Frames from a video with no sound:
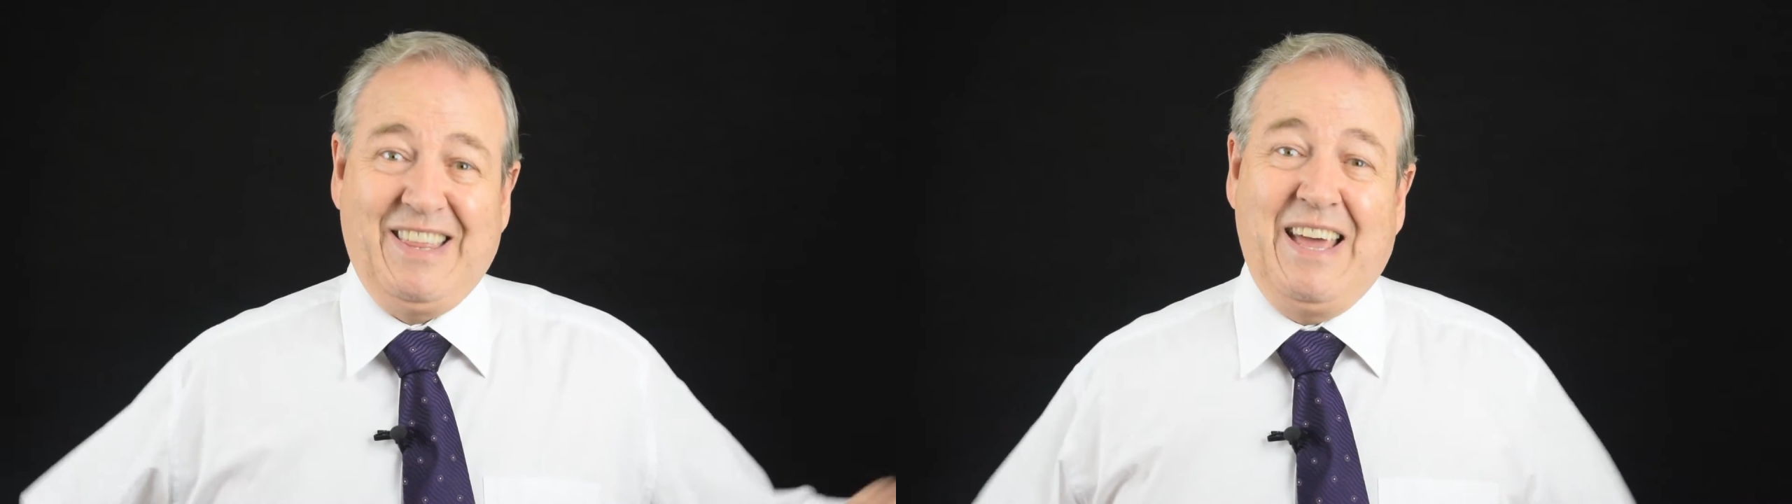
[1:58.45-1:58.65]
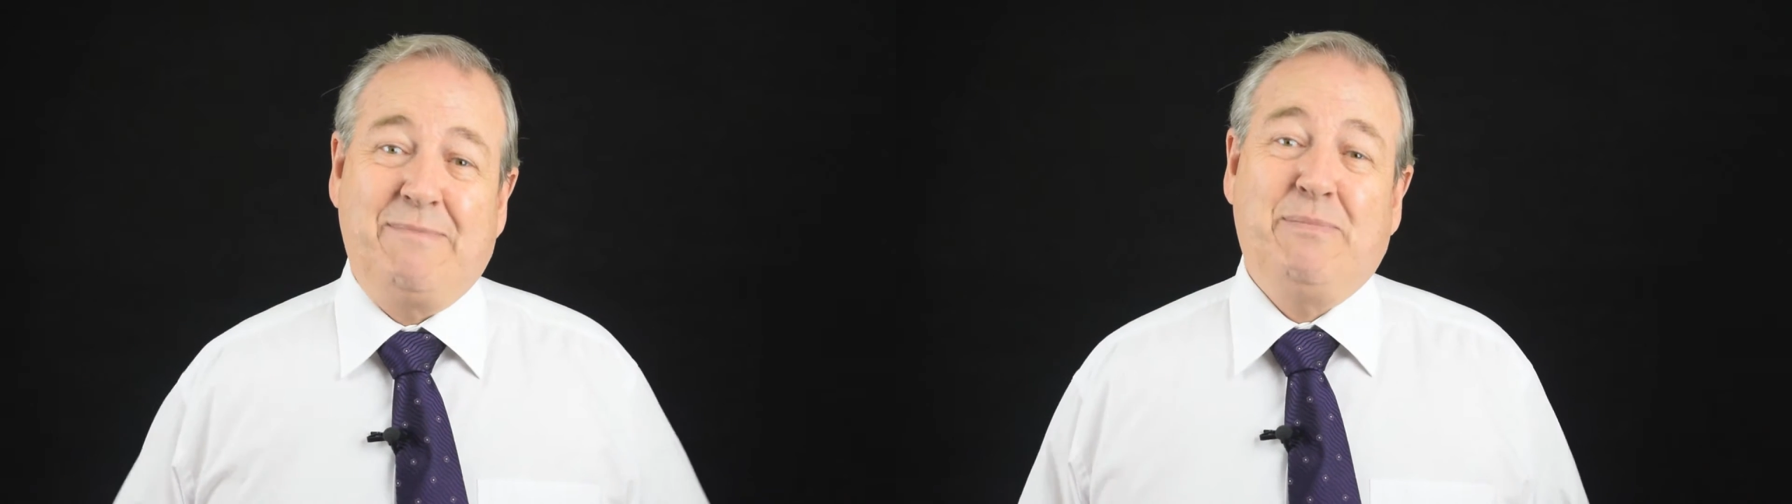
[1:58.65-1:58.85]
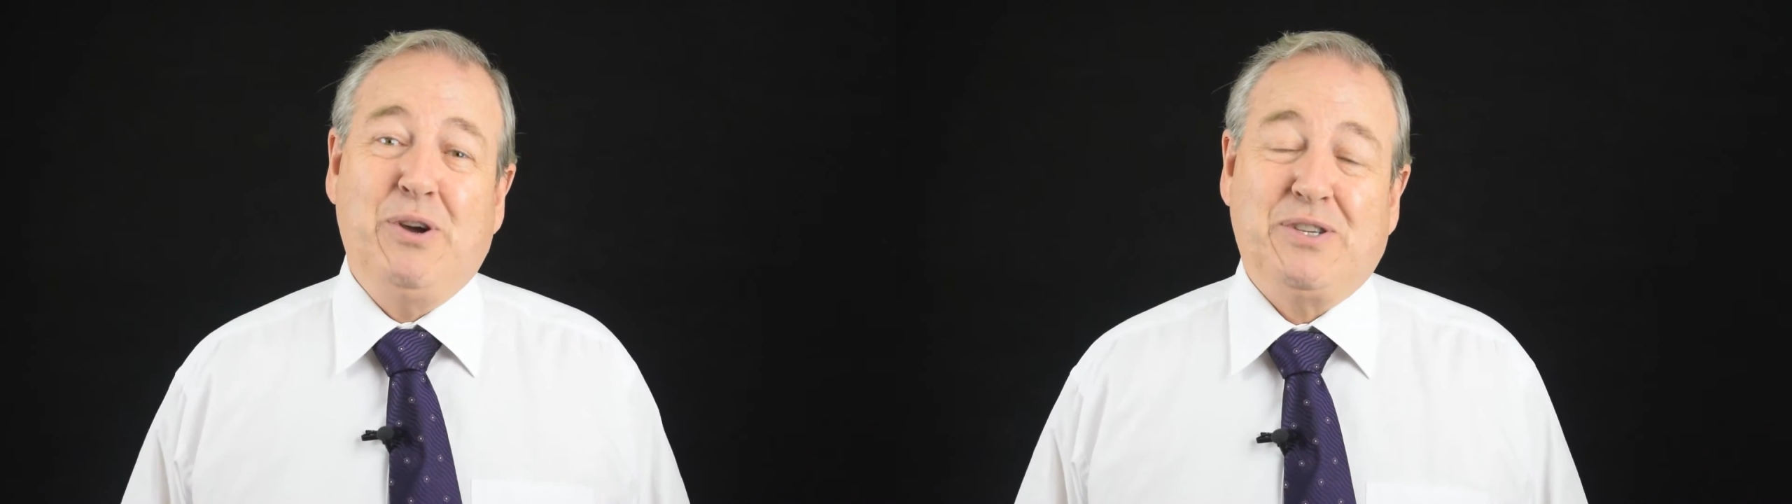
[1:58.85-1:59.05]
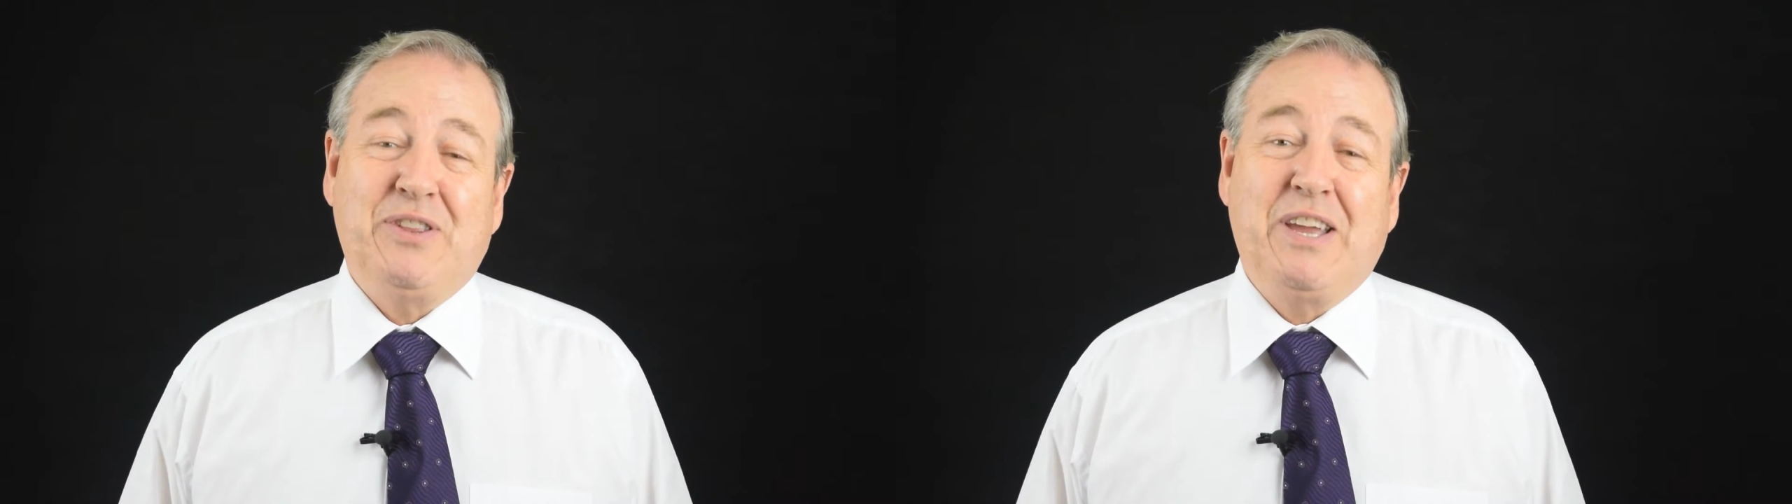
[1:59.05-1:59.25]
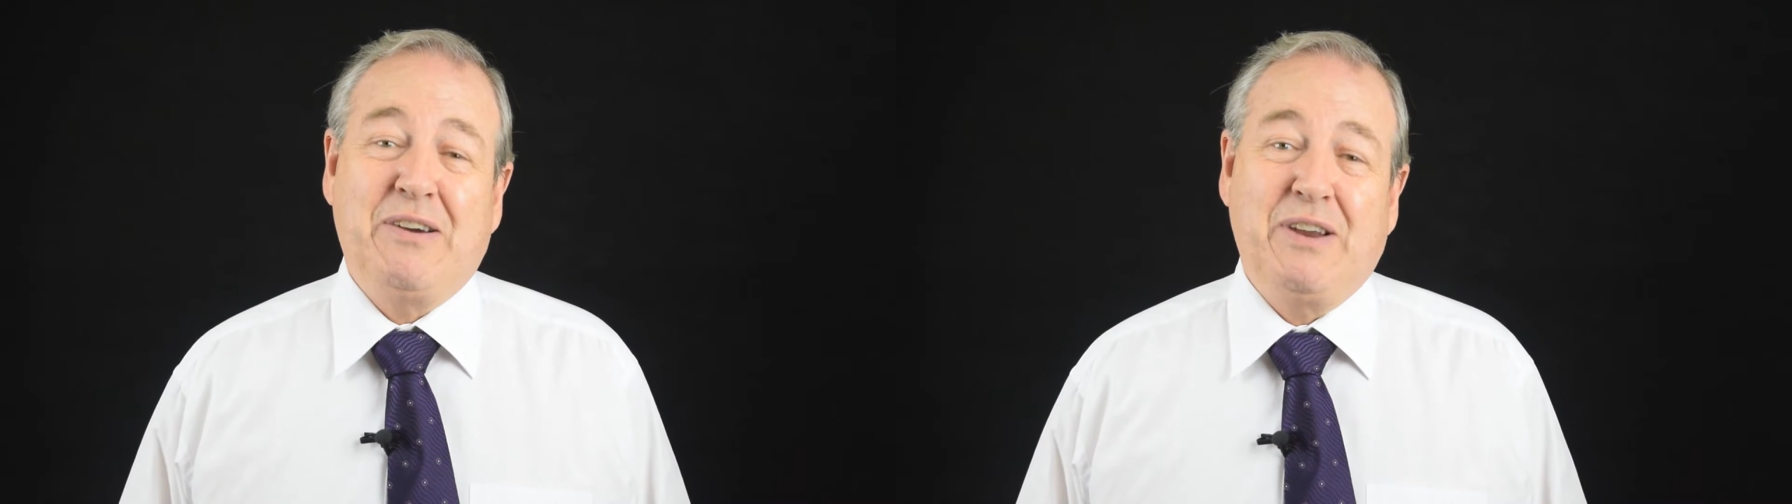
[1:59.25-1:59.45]
that person
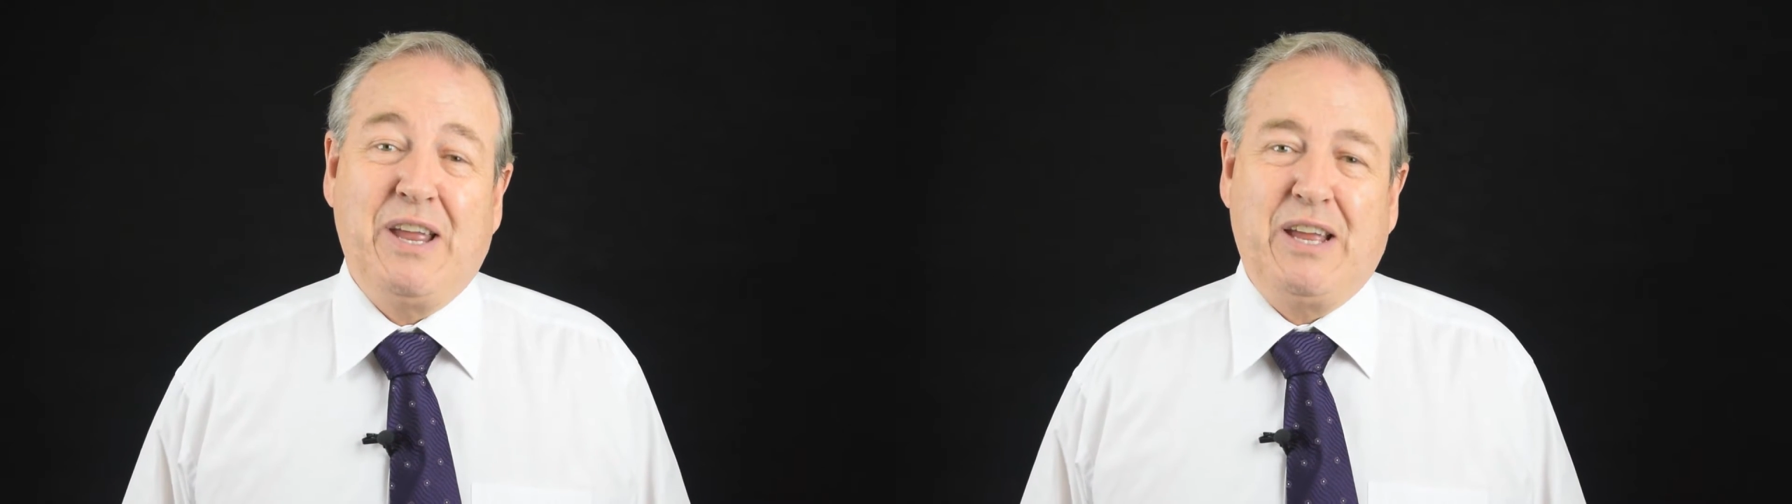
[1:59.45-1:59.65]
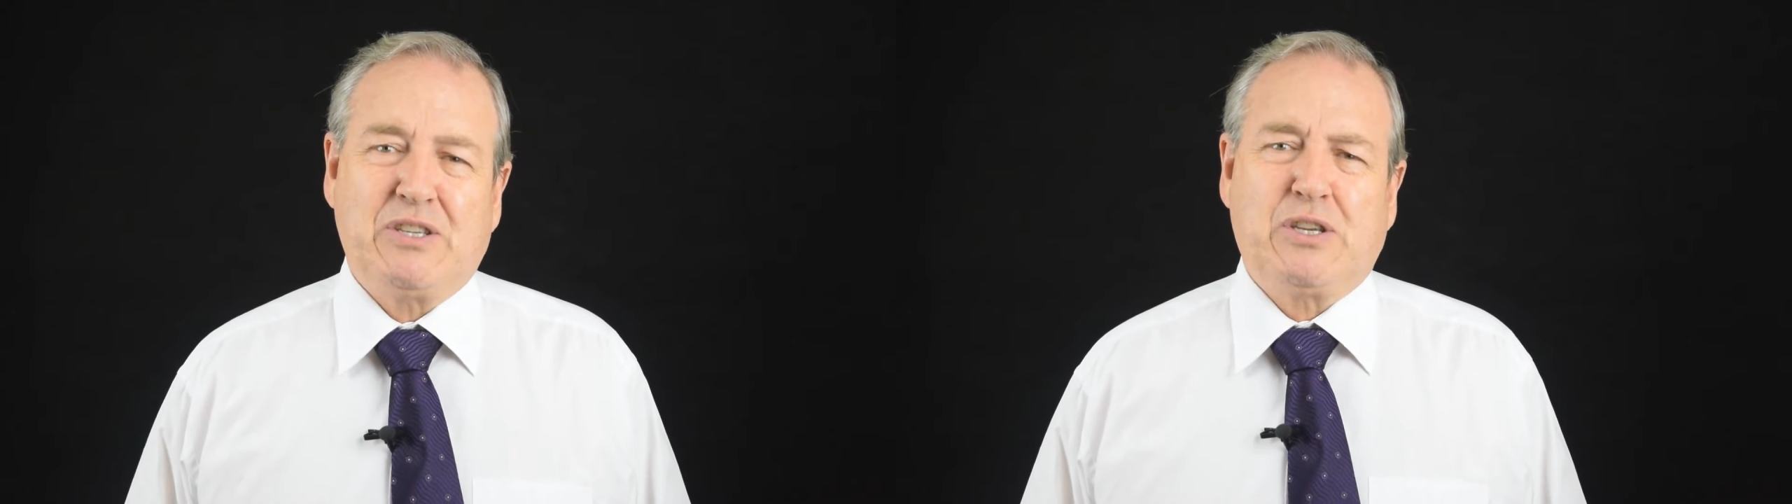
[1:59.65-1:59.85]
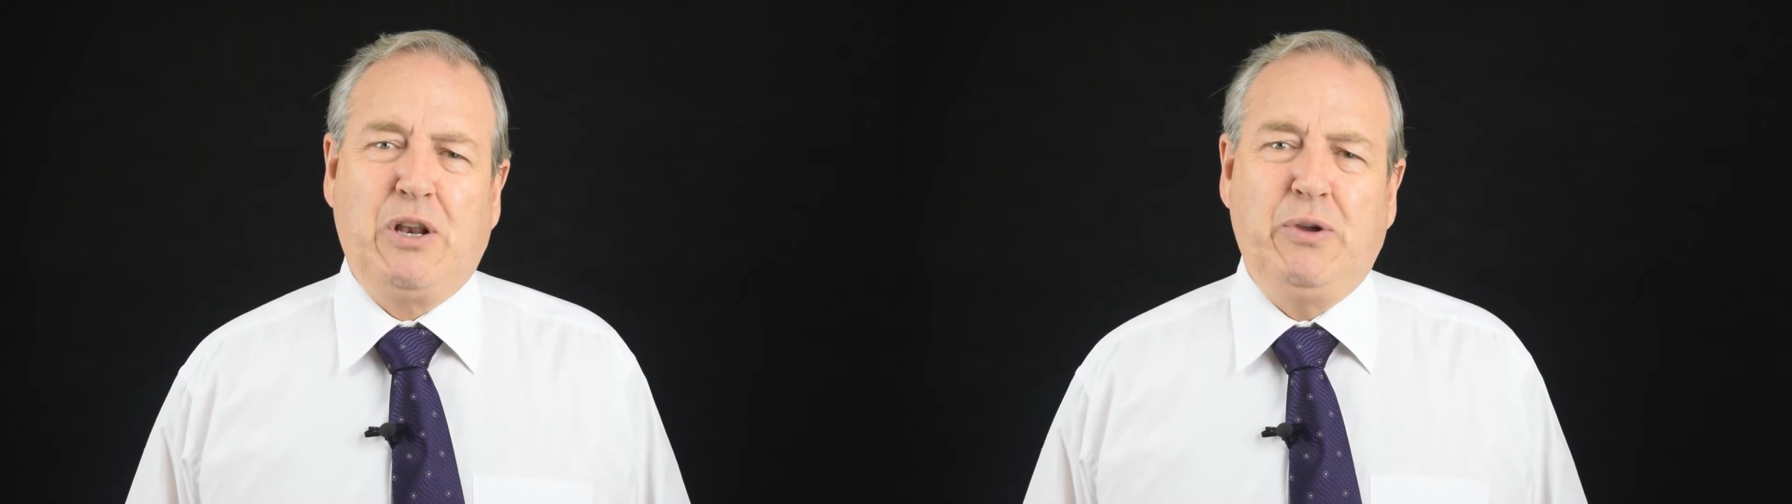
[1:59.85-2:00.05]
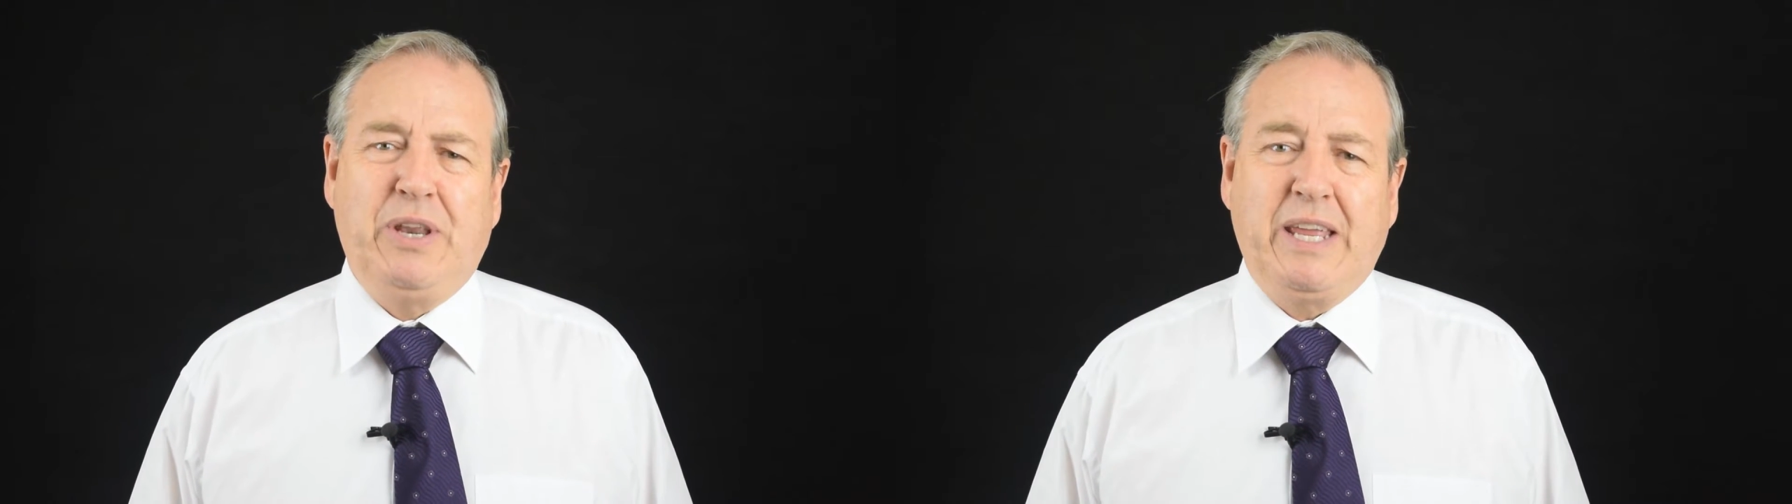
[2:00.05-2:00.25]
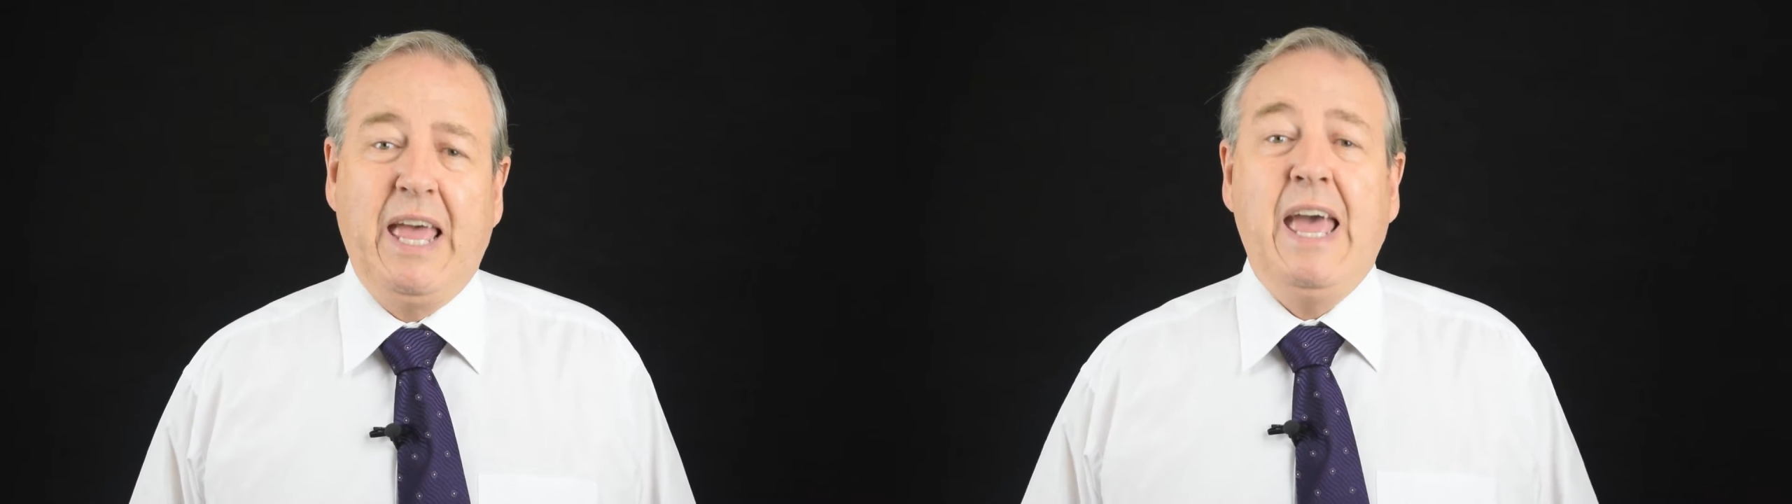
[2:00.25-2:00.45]
they're
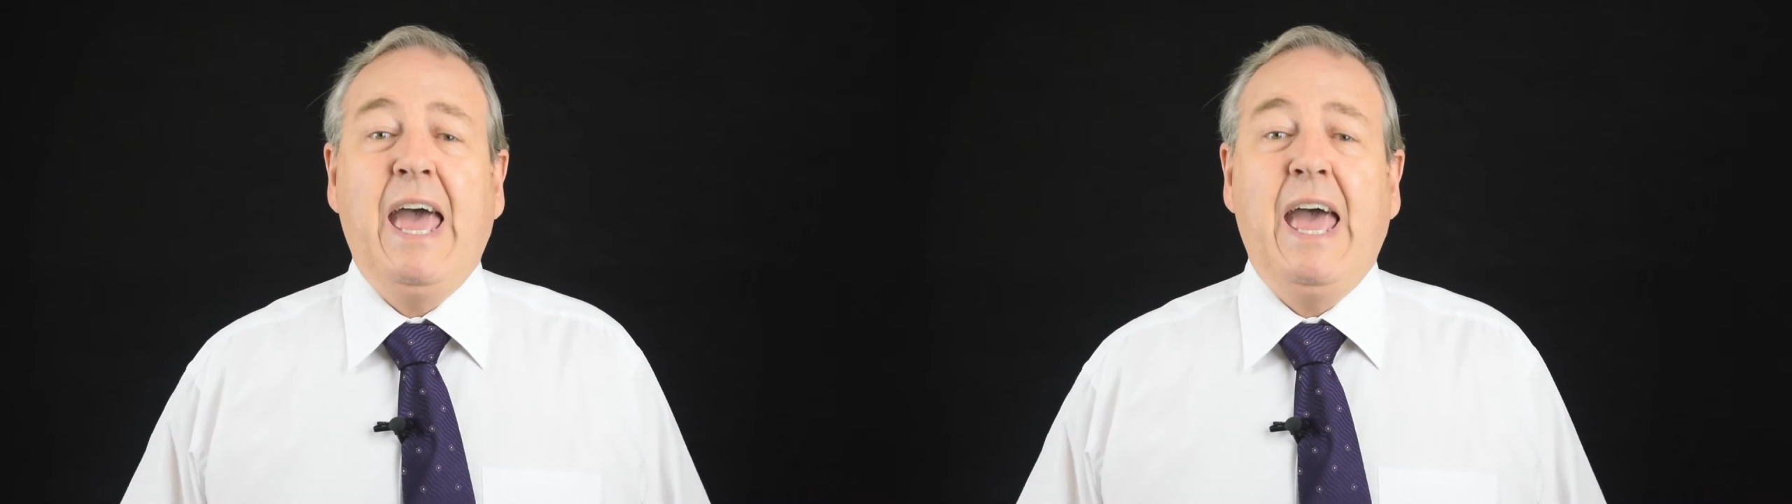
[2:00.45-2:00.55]
excluding